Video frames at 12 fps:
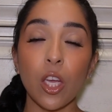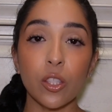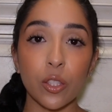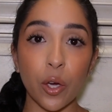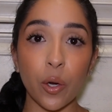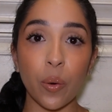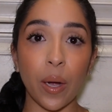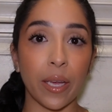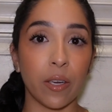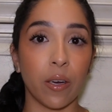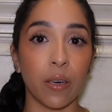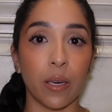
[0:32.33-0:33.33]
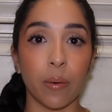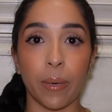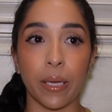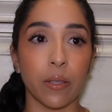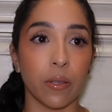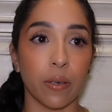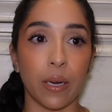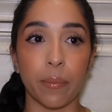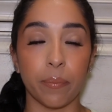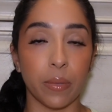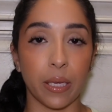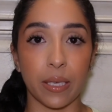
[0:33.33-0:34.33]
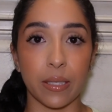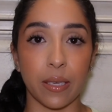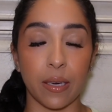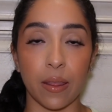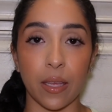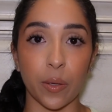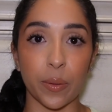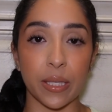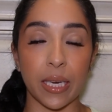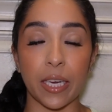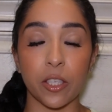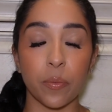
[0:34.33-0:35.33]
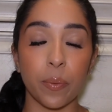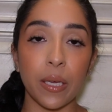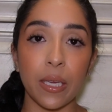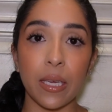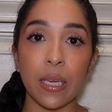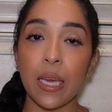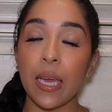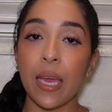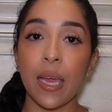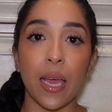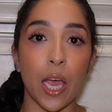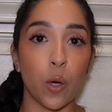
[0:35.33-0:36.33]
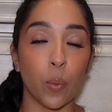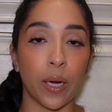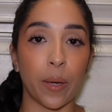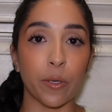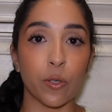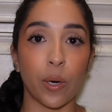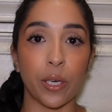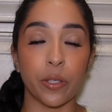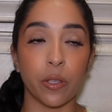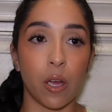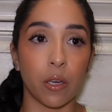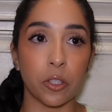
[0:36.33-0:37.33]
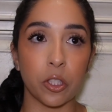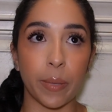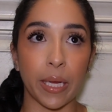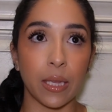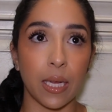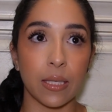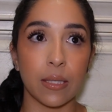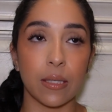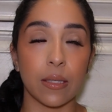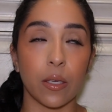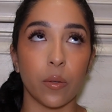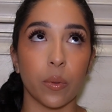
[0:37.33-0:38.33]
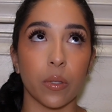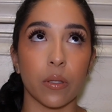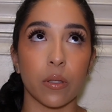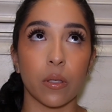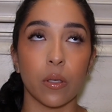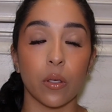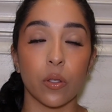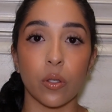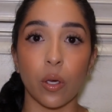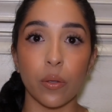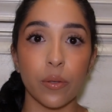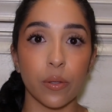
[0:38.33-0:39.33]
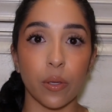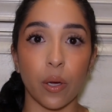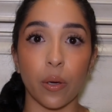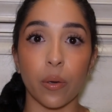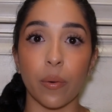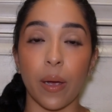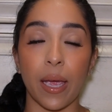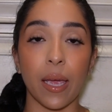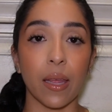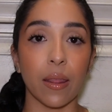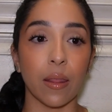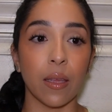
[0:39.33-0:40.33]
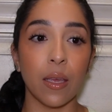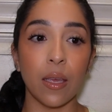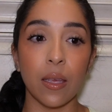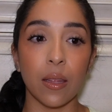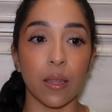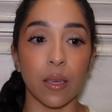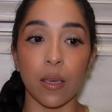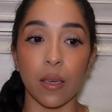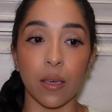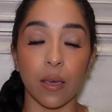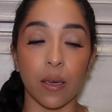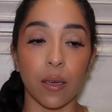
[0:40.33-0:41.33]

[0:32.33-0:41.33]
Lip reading: So I got a regular, like I said, I think it was an HP, and when I was trying to log on to my classes, it was so slow, and the